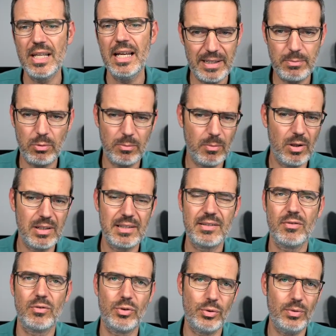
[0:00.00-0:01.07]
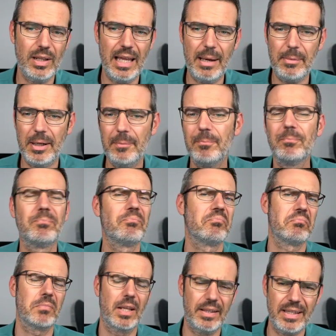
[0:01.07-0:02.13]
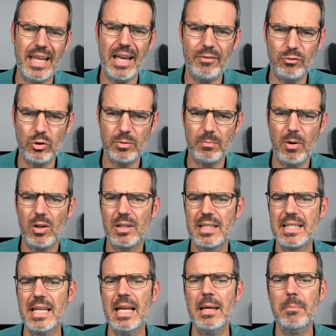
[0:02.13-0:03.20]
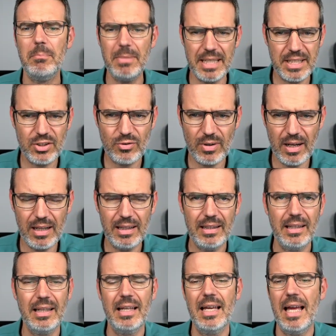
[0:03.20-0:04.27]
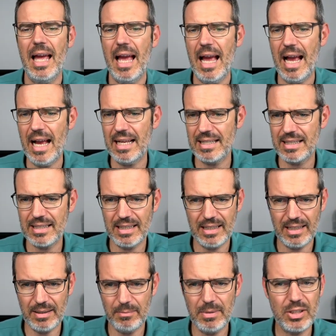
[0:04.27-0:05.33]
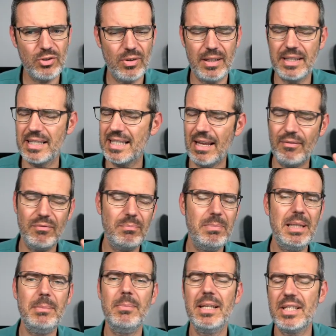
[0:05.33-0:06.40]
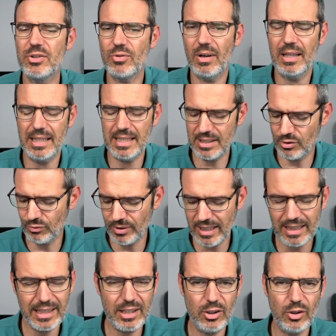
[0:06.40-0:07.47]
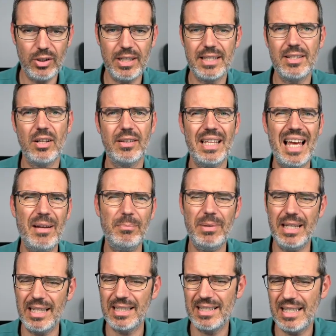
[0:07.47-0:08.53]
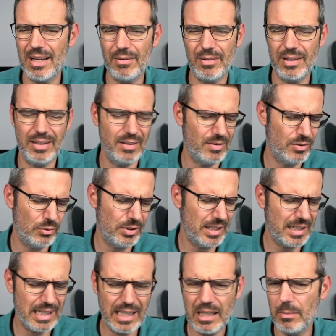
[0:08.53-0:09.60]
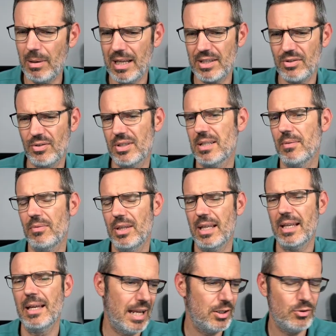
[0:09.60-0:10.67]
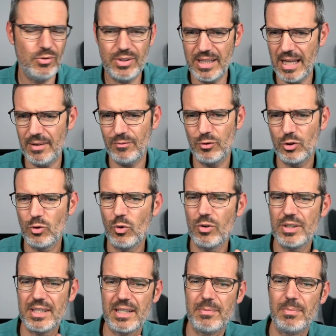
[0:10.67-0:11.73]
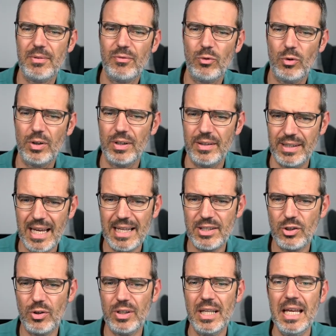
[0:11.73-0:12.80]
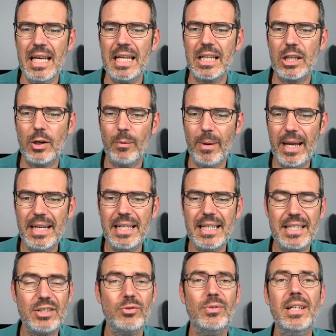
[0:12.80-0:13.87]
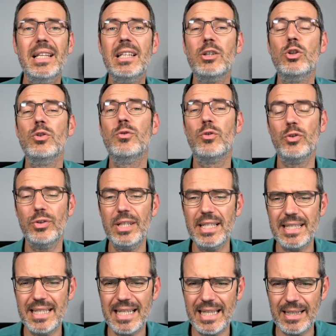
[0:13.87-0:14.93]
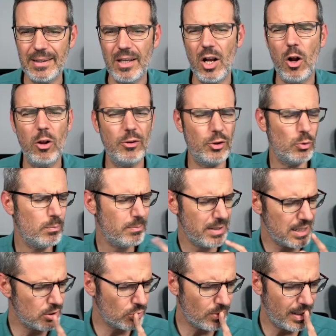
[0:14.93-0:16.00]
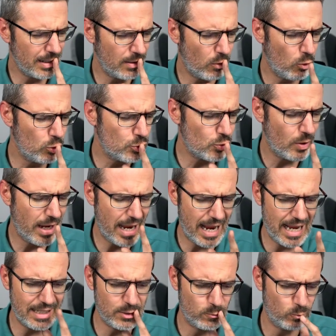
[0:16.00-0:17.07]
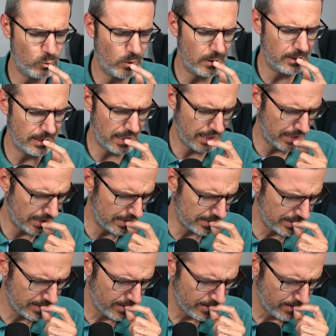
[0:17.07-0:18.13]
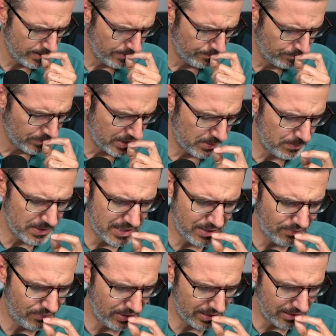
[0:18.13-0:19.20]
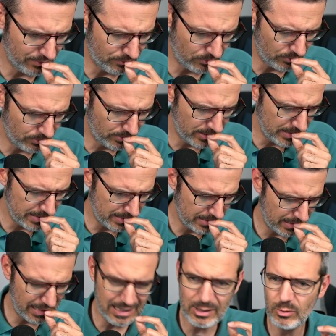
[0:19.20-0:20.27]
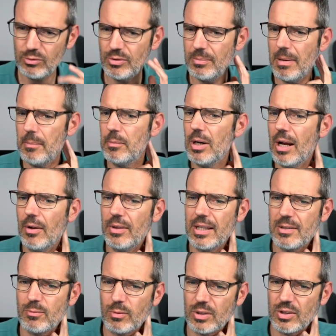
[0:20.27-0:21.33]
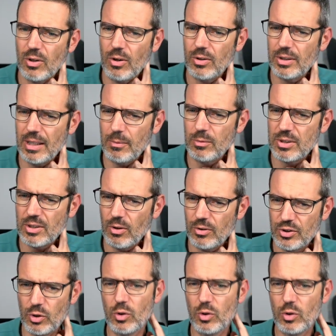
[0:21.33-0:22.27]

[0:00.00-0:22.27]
Facebook models through Llama, they have good models. Mistral has, Mistral, the 7B Mistral is really good. It's not that big, 13 gigabytes or something. I used that for courses before. That's good. Qwen is really good for reasoning, although Mistral also has one that is specifically for reasoning. I don't remember how that was called.